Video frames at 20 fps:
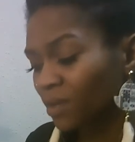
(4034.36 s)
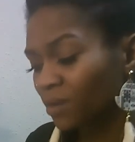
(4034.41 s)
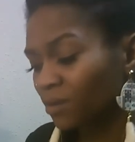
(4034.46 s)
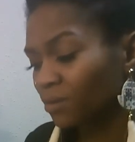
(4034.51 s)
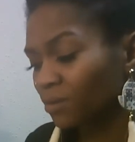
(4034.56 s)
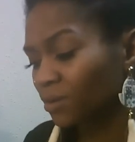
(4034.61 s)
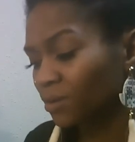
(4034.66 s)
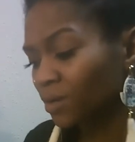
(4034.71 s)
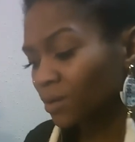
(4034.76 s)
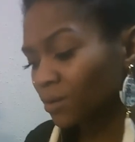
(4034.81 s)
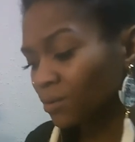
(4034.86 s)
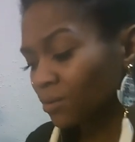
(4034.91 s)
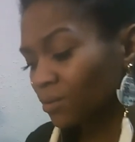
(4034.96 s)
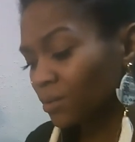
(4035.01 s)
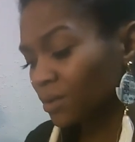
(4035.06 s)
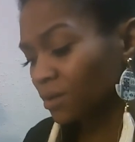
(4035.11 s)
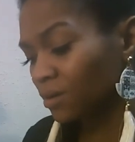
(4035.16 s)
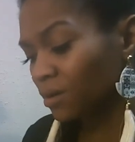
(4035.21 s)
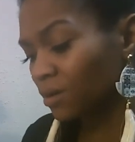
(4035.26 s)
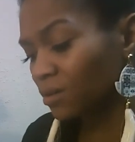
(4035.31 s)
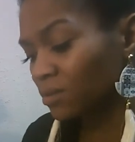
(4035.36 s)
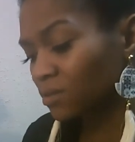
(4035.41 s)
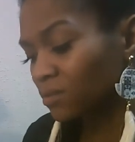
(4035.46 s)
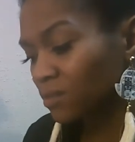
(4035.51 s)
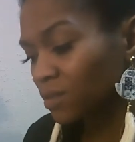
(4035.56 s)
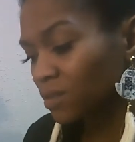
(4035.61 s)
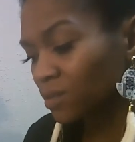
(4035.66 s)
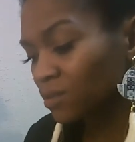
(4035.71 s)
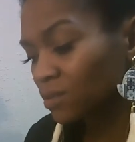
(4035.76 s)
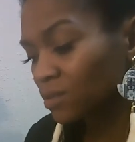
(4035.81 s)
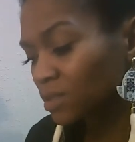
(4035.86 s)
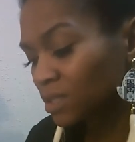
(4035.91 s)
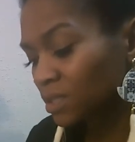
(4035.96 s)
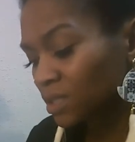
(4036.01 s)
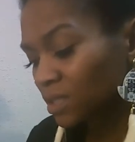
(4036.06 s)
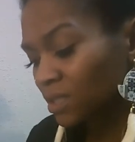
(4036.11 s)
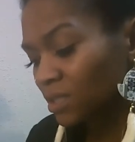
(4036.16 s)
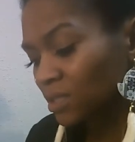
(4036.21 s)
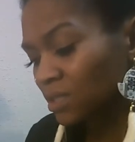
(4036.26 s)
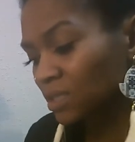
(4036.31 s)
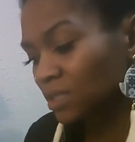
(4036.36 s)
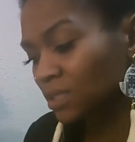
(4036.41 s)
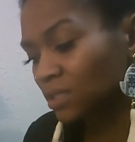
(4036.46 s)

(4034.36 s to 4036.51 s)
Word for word: you know, and all of those things.